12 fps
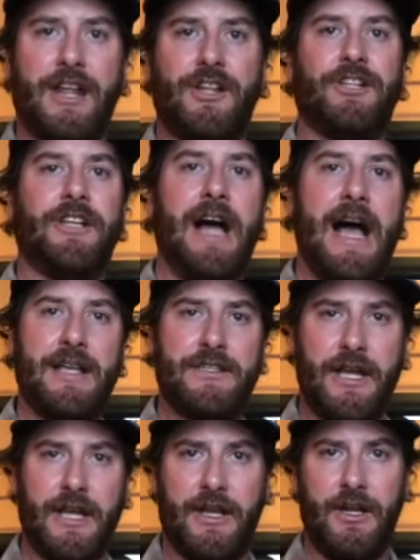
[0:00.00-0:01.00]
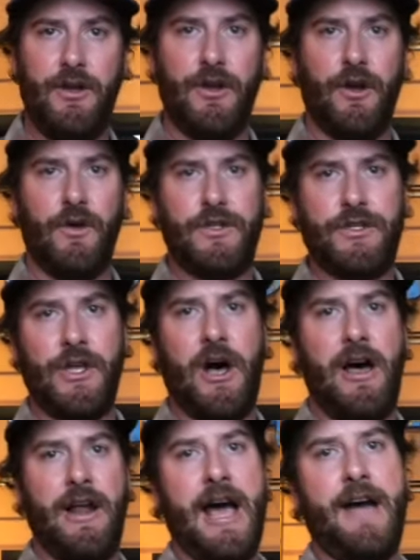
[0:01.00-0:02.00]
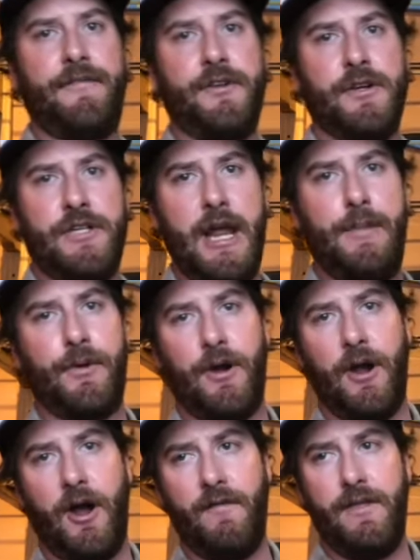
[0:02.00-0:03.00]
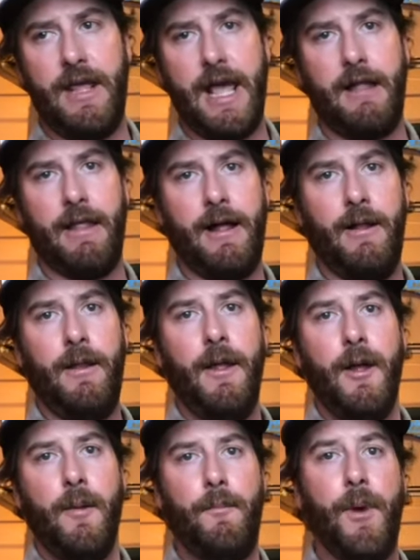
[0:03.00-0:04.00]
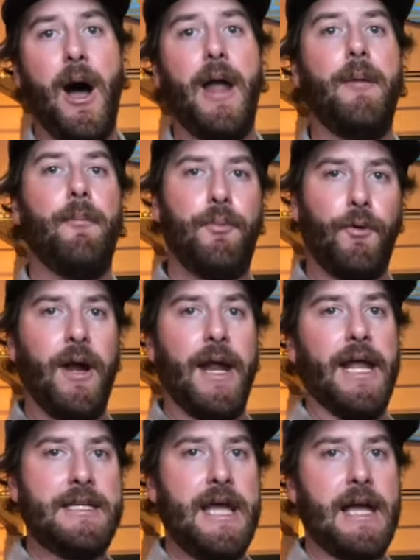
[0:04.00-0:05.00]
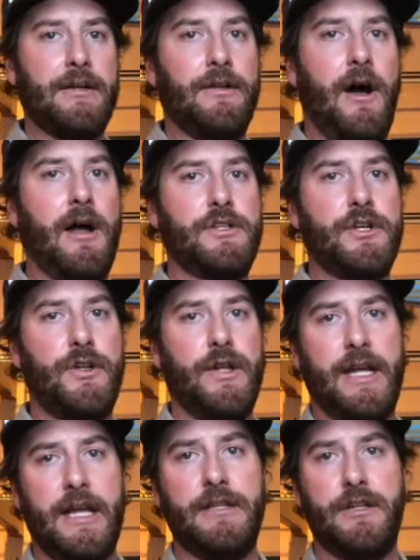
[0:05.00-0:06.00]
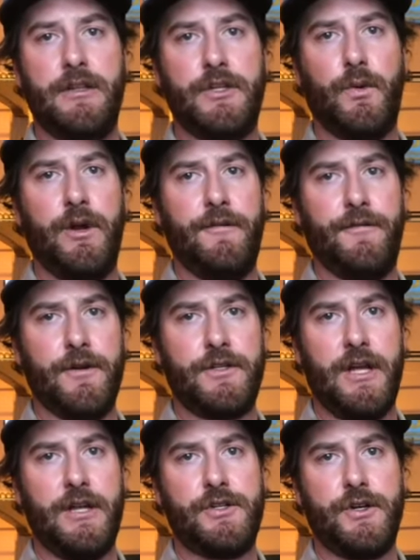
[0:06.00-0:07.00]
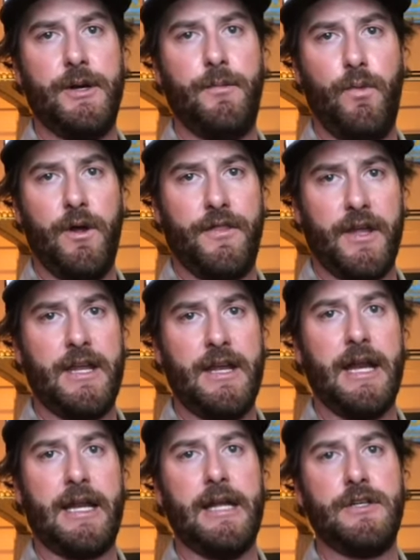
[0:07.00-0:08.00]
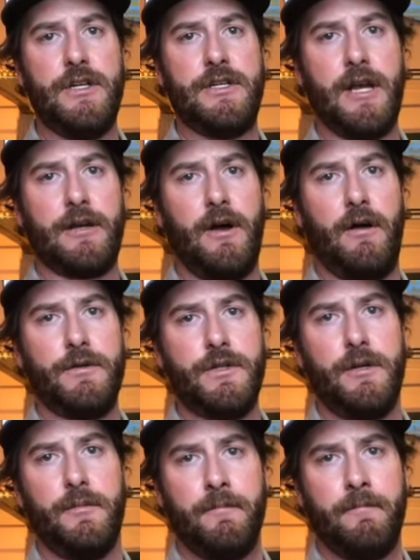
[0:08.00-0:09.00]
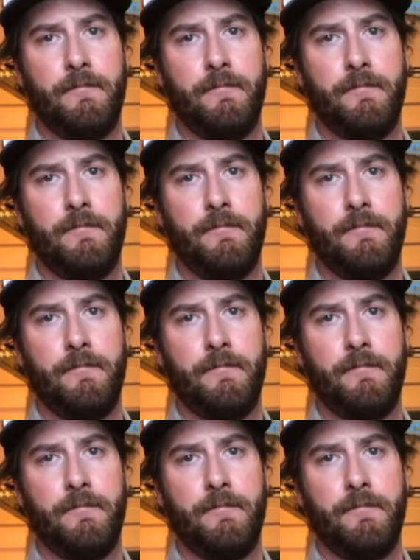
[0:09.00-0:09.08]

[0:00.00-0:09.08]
that classic, you know, sought after taper of the LL, but bring it technologically into the 21st century with the Kinetic HD technology.